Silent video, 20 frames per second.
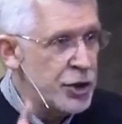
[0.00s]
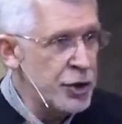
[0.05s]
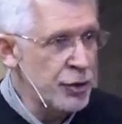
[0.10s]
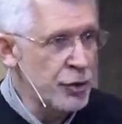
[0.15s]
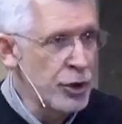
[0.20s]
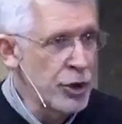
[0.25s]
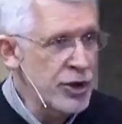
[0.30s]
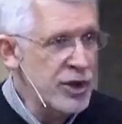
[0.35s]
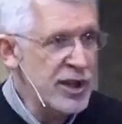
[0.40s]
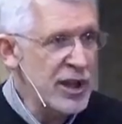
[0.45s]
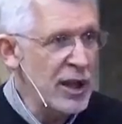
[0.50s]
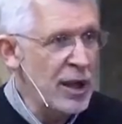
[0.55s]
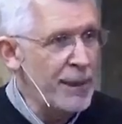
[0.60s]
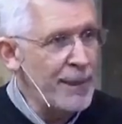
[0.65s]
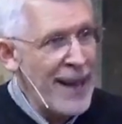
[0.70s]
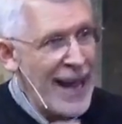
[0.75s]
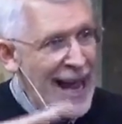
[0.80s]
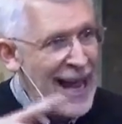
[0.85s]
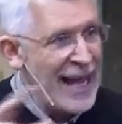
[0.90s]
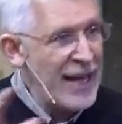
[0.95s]

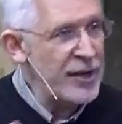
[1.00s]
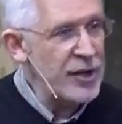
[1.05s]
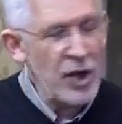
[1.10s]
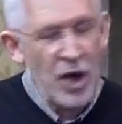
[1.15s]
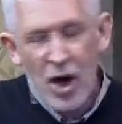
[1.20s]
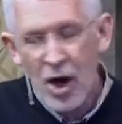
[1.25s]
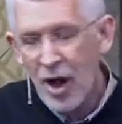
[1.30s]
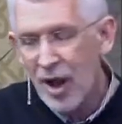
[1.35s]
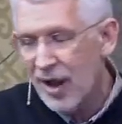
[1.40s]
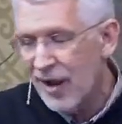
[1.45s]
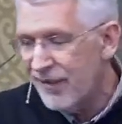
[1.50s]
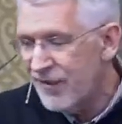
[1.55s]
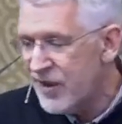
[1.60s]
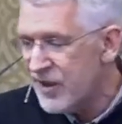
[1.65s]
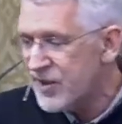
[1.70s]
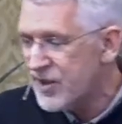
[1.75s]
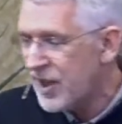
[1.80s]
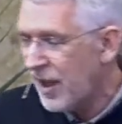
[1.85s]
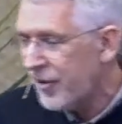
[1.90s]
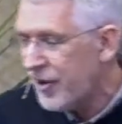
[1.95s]
Jerusalem and all of
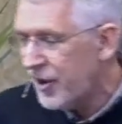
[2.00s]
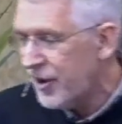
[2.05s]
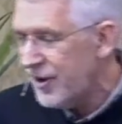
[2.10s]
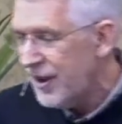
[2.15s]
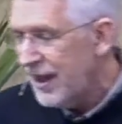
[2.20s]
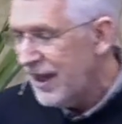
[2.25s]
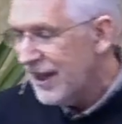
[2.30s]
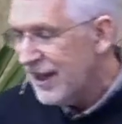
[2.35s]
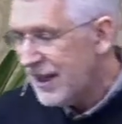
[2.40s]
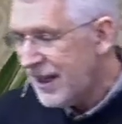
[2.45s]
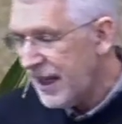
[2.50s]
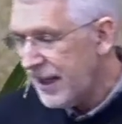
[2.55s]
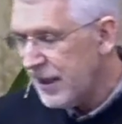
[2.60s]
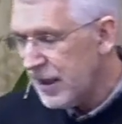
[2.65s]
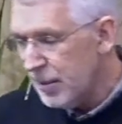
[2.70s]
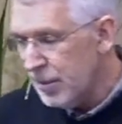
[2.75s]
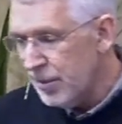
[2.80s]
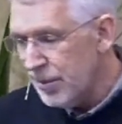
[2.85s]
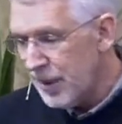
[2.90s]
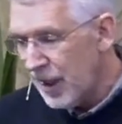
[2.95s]
the southern
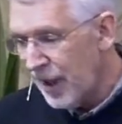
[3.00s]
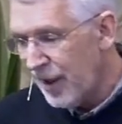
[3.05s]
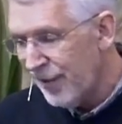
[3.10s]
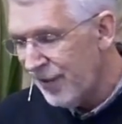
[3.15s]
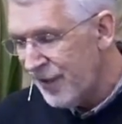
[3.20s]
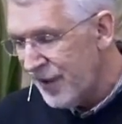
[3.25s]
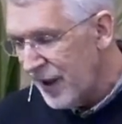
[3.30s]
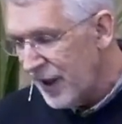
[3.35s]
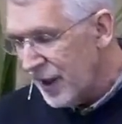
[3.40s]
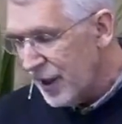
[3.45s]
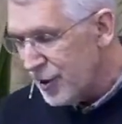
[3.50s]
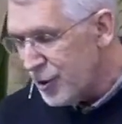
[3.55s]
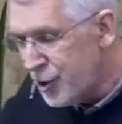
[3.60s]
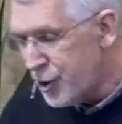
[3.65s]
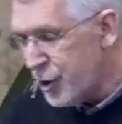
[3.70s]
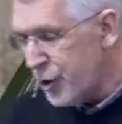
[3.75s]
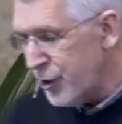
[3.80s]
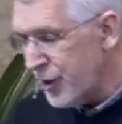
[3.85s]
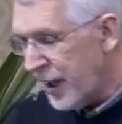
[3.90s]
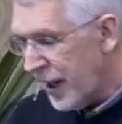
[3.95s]
kingdom of
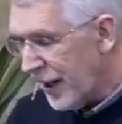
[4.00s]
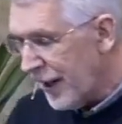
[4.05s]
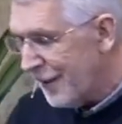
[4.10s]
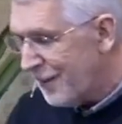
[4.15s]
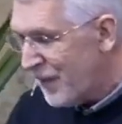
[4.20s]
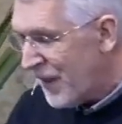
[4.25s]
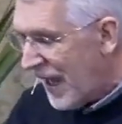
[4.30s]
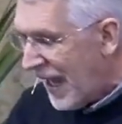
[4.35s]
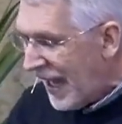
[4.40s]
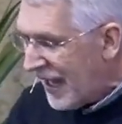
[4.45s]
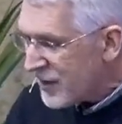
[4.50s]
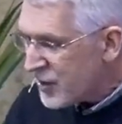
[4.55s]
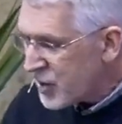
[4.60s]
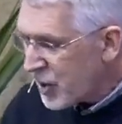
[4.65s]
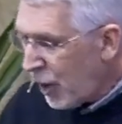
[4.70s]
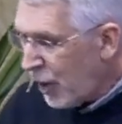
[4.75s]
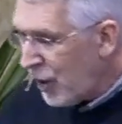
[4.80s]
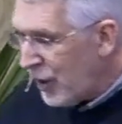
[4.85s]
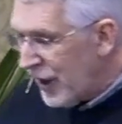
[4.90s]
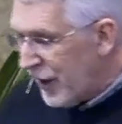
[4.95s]
Judah. And
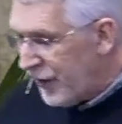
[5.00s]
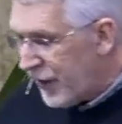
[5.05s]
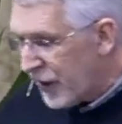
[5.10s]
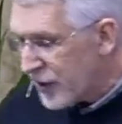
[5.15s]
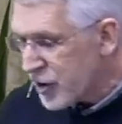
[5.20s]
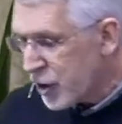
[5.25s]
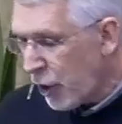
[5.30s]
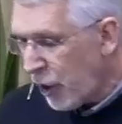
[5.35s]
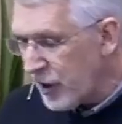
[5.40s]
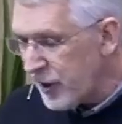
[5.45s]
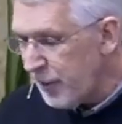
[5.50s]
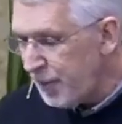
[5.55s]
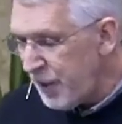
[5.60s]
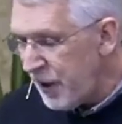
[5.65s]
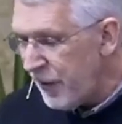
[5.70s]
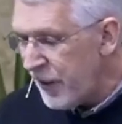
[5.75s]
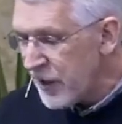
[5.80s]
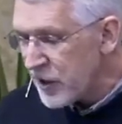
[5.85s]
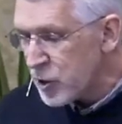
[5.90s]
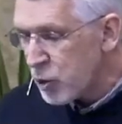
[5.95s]
so there's going to
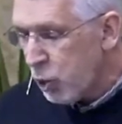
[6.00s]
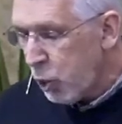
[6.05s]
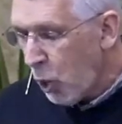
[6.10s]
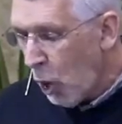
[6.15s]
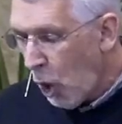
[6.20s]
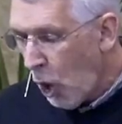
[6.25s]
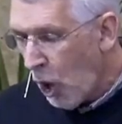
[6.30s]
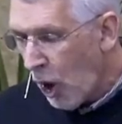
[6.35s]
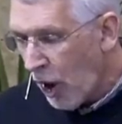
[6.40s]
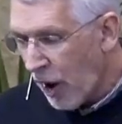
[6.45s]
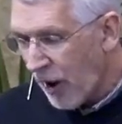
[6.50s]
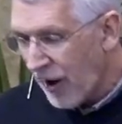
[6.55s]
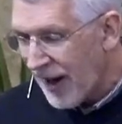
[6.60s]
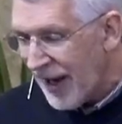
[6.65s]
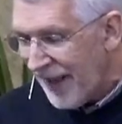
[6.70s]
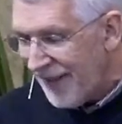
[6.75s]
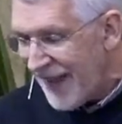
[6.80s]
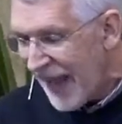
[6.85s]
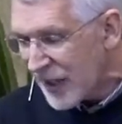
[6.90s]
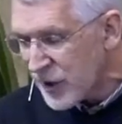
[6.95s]
be this war.
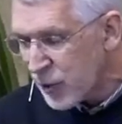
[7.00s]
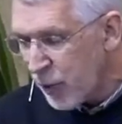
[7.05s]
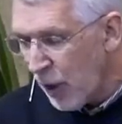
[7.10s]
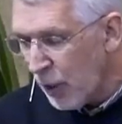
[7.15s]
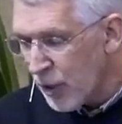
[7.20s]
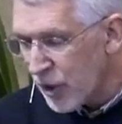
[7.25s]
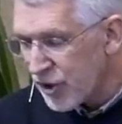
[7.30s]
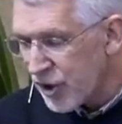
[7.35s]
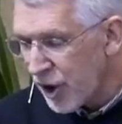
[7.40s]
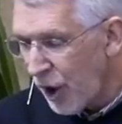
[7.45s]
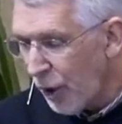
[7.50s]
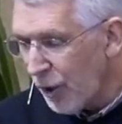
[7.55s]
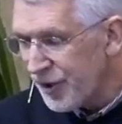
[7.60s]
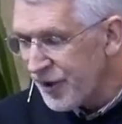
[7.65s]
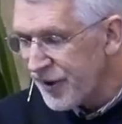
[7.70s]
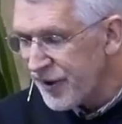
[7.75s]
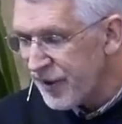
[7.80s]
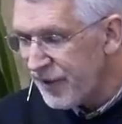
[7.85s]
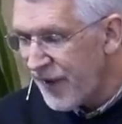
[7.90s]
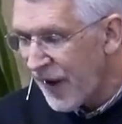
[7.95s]
And that's what we're told
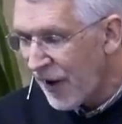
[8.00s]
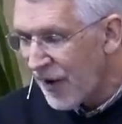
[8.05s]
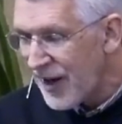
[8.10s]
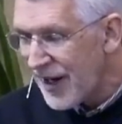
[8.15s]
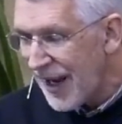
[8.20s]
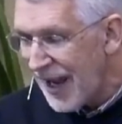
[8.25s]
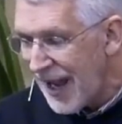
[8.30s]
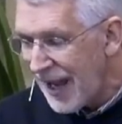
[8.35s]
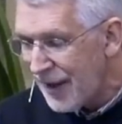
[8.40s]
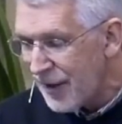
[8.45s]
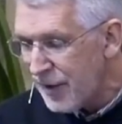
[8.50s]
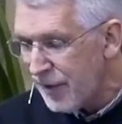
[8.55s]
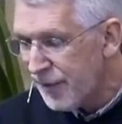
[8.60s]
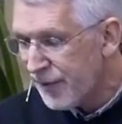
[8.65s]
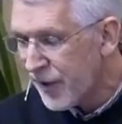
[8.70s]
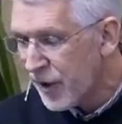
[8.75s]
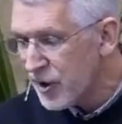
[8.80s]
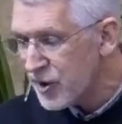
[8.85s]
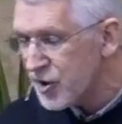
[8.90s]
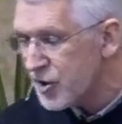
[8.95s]
at the very end of
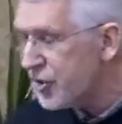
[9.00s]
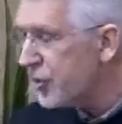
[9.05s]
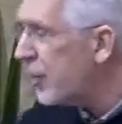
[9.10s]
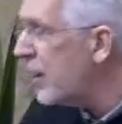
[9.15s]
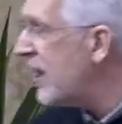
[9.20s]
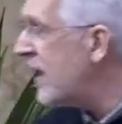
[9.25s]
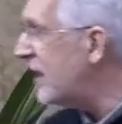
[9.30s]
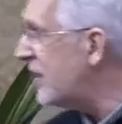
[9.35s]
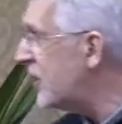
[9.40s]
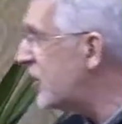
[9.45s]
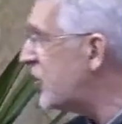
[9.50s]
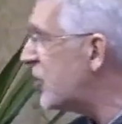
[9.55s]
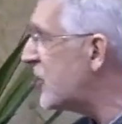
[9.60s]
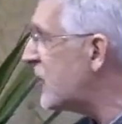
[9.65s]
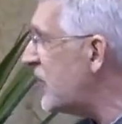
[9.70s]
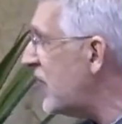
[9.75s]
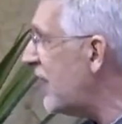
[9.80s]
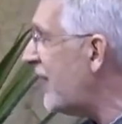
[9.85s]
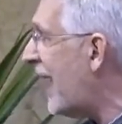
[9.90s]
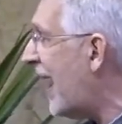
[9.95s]
verse 3. Did you
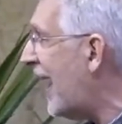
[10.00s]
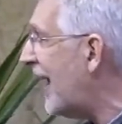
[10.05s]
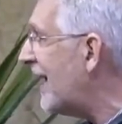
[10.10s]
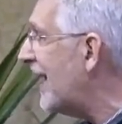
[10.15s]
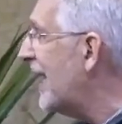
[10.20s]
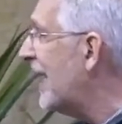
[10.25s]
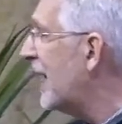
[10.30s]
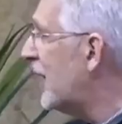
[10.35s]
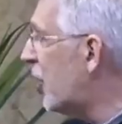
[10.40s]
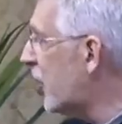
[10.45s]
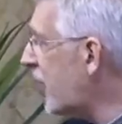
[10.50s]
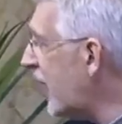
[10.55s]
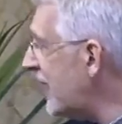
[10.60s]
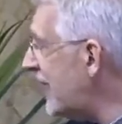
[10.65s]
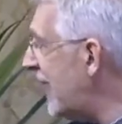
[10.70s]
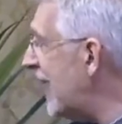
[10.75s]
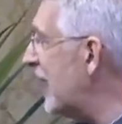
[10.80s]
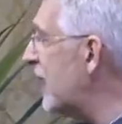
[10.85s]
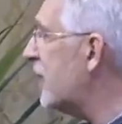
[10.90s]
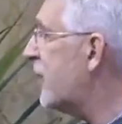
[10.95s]
see that? Look
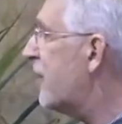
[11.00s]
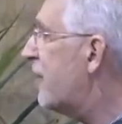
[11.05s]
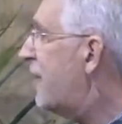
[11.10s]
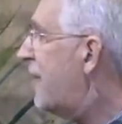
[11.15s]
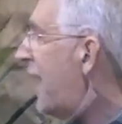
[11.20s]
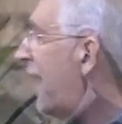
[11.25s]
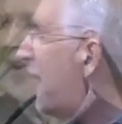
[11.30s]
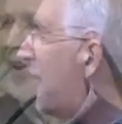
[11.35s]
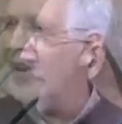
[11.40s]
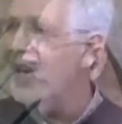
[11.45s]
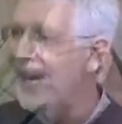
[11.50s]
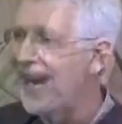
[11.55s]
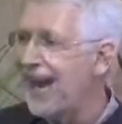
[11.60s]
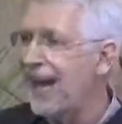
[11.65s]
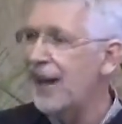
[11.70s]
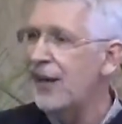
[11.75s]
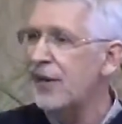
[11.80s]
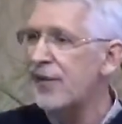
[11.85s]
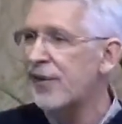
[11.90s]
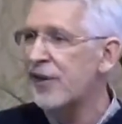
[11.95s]
again at the very
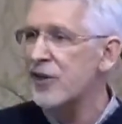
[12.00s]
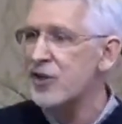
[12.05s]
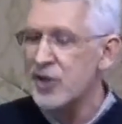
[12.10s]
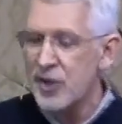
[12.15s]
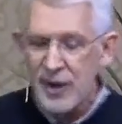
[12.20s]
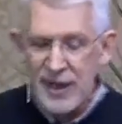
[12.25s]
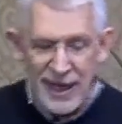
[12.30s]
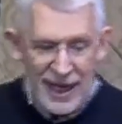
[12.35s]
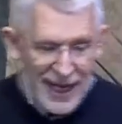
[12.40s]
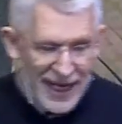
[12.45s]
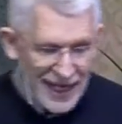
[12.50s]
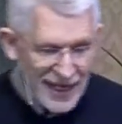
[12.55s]
end of verse 3.